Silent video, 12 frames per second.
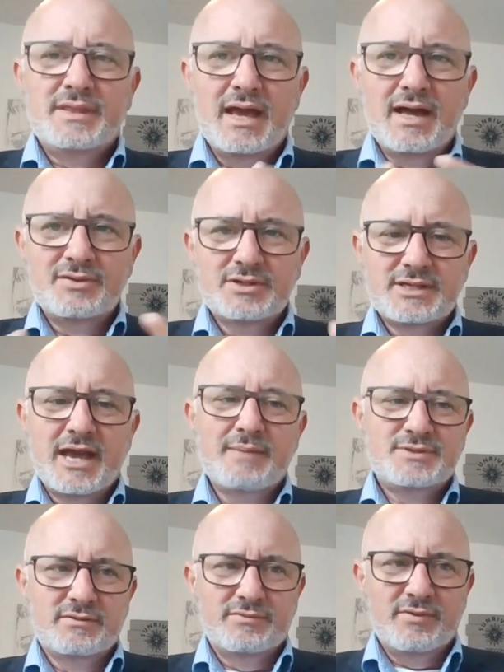I mean, the other
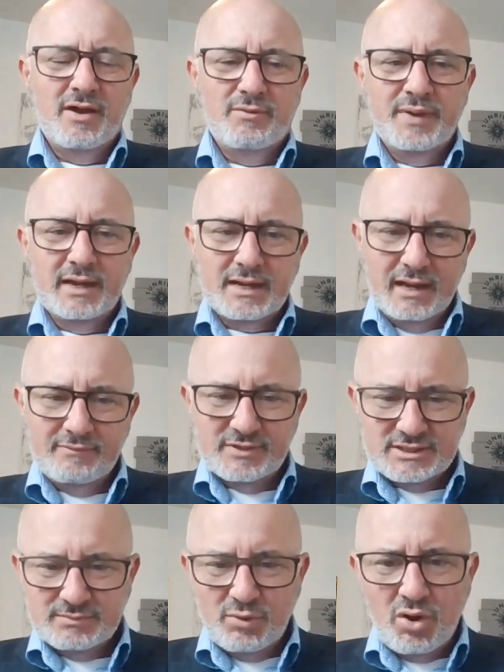types of will be a
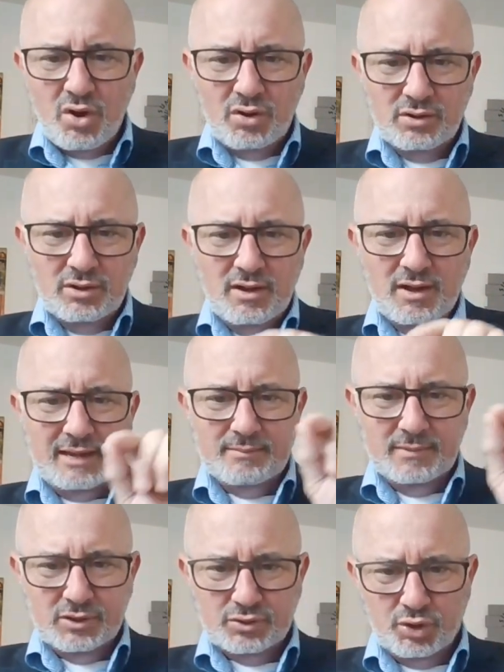kind of a small
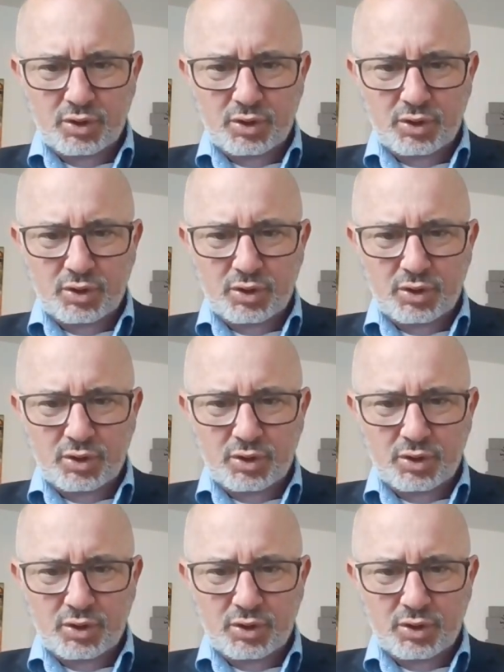team